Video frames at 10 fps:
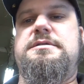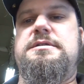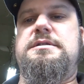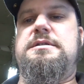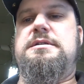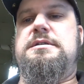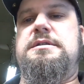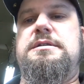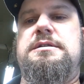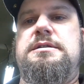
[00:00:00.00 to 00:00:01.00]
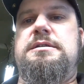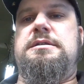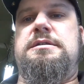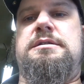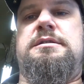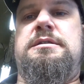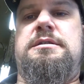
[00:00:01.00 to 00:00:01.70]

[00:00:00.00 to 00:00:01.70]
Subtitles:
[no speech]